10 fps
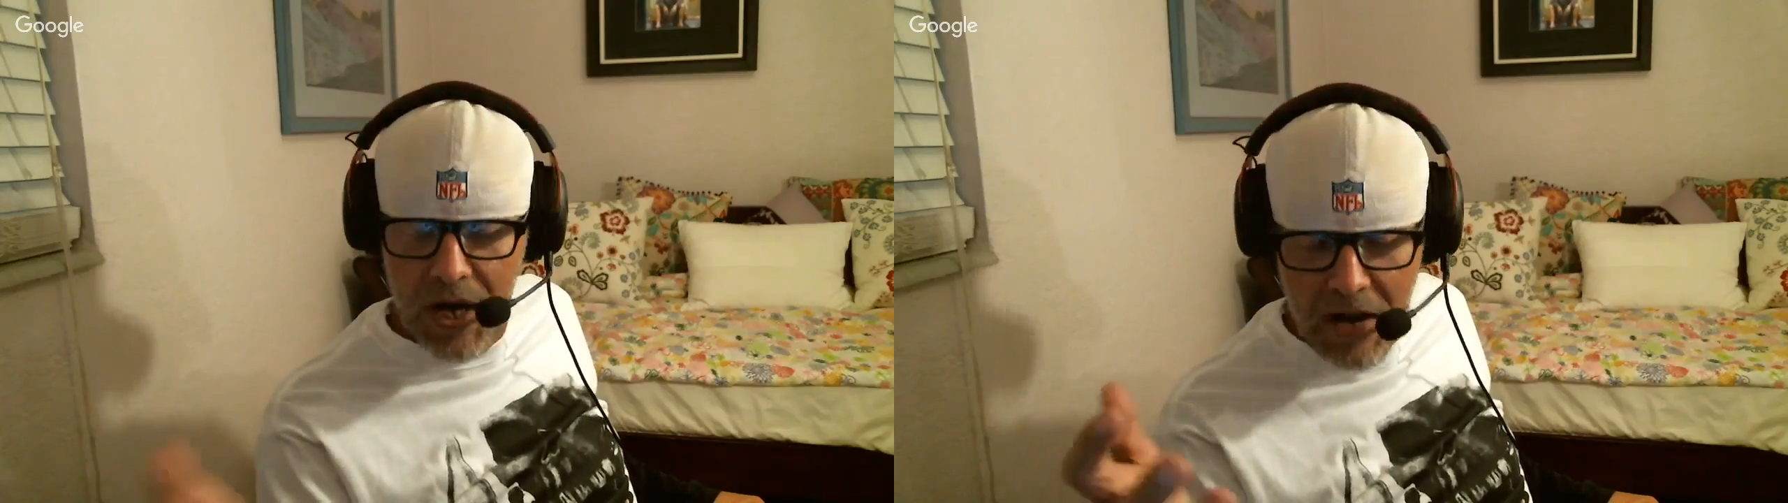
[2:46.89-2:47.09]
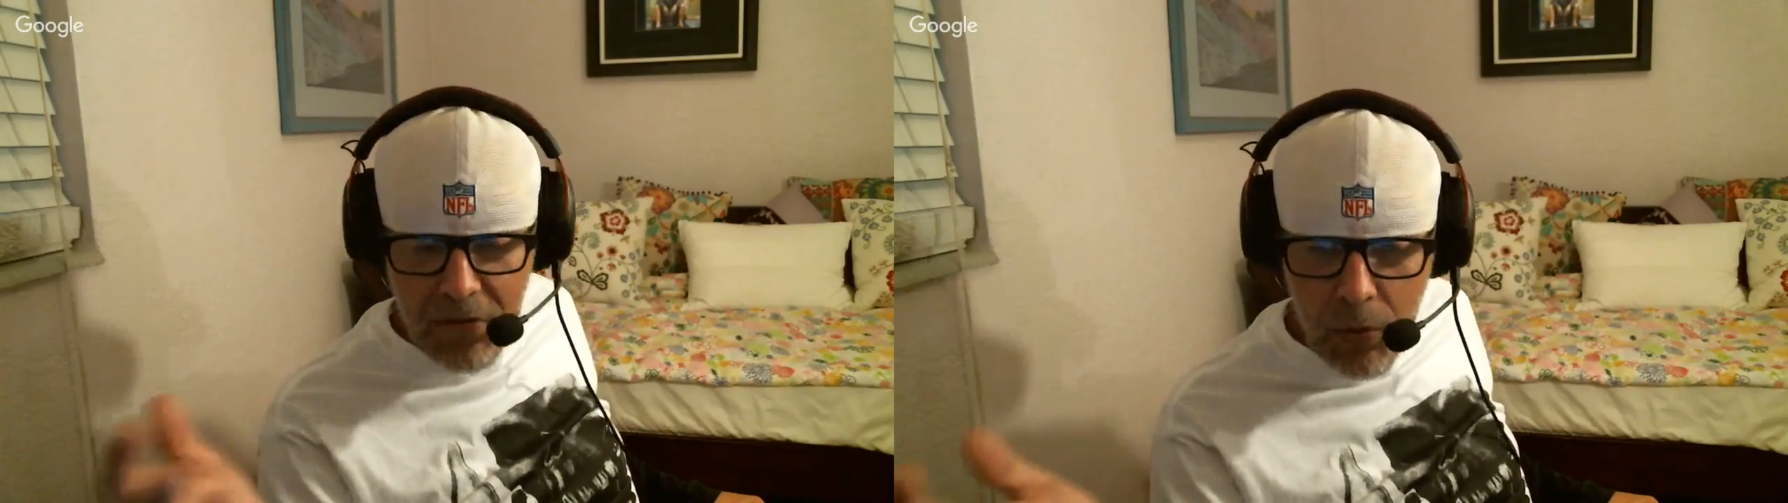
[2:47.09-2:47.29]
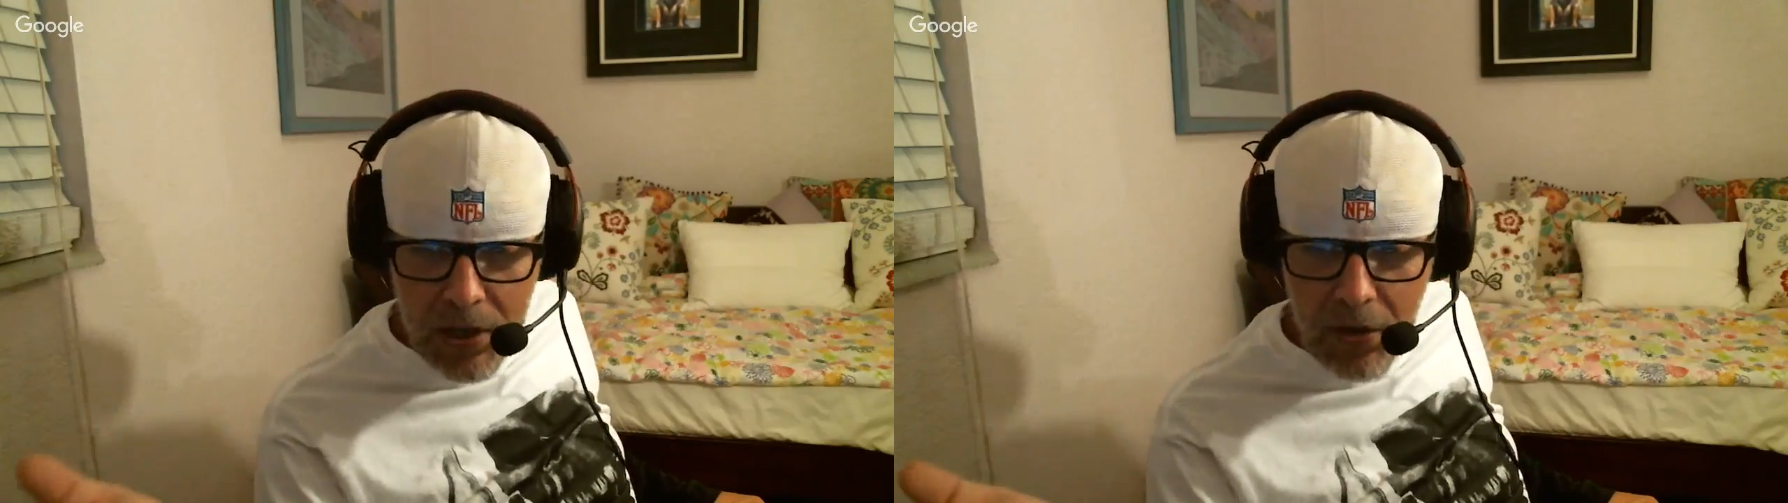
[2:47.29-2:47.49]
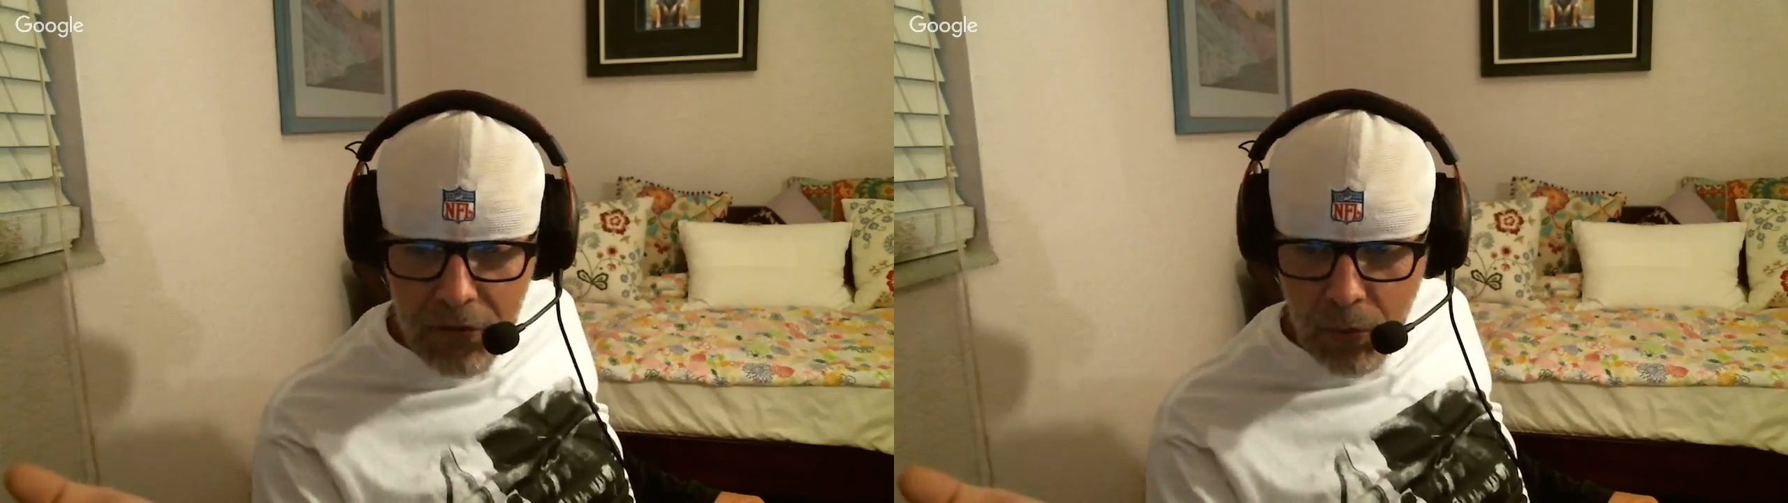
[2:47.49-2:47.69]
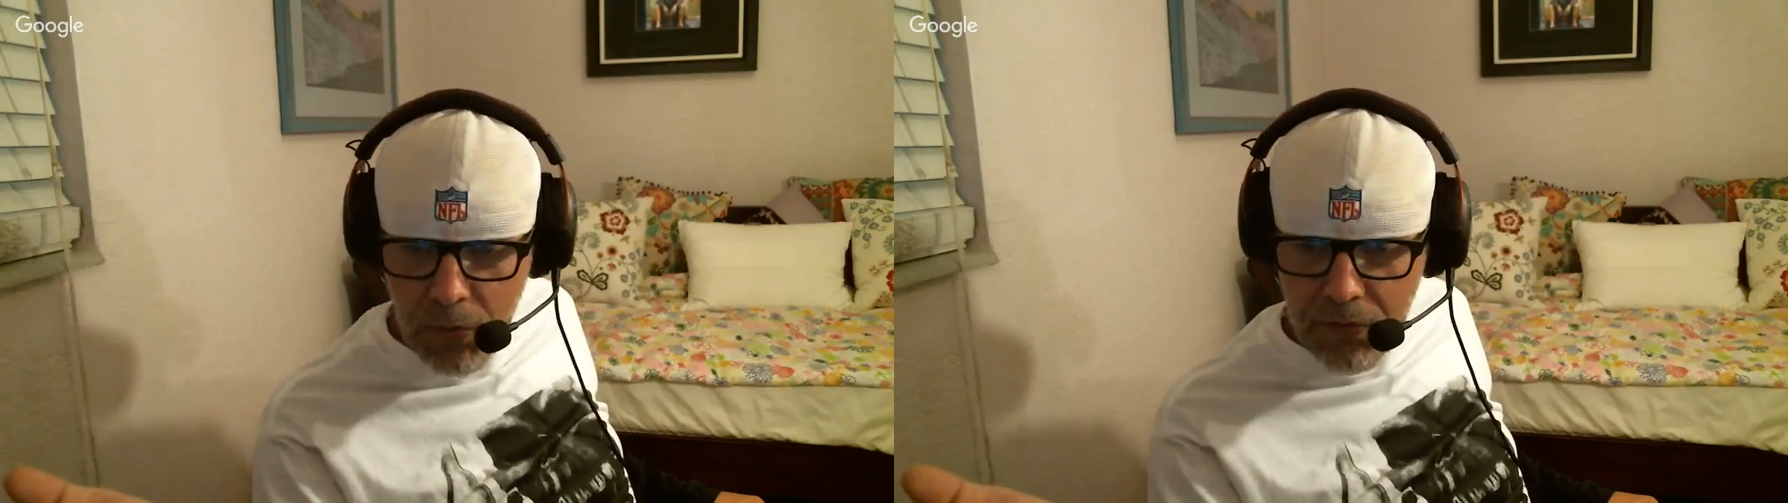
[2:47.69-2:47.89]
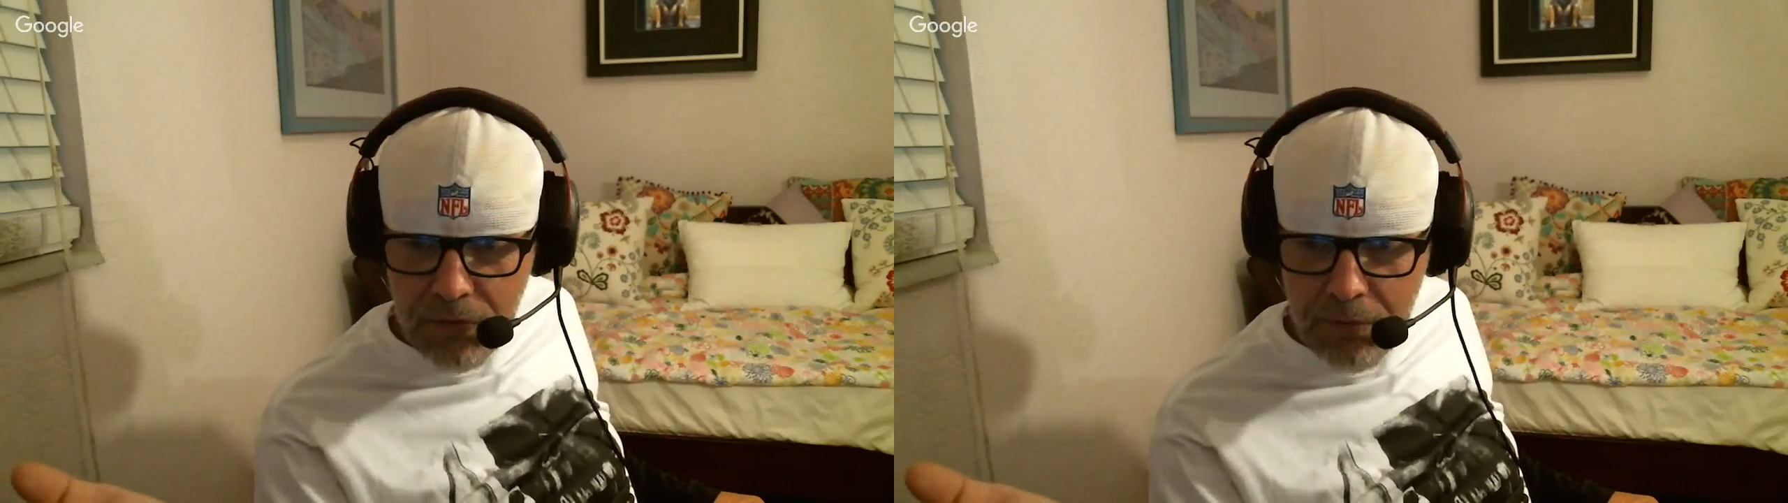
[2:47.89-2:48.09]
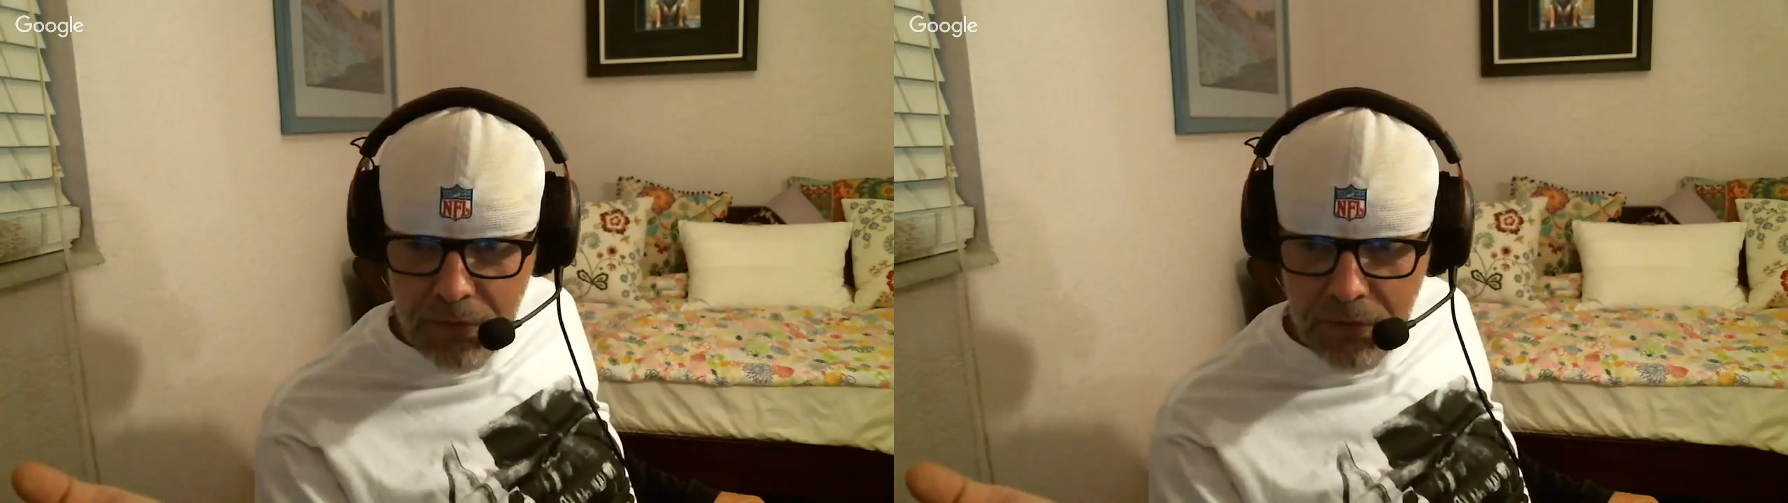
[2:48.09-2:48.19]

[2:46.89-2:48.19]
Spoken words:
everyone else was